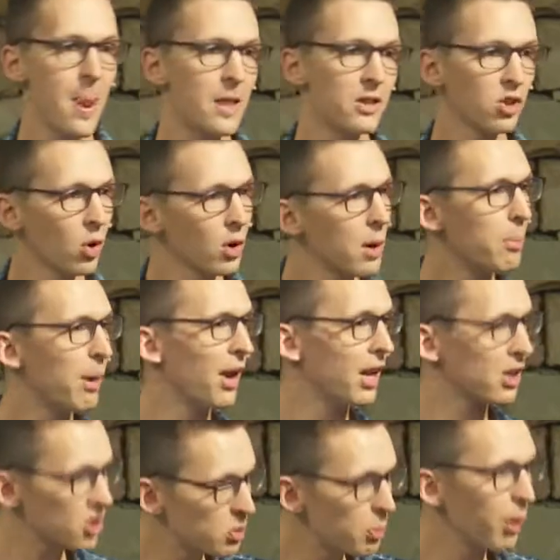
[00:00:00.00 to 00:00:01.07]
talking about
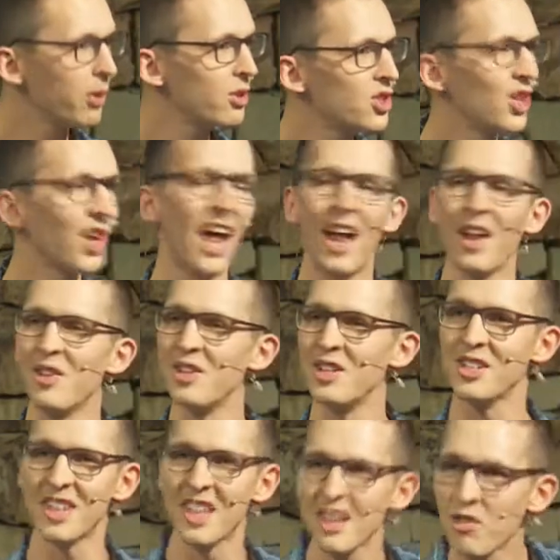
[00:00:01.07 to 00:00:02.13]
our spiritual health.
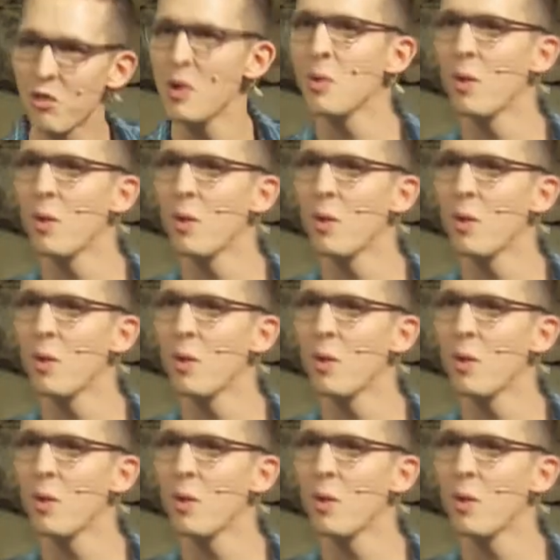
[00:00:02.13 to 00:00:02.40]
He's saying, if we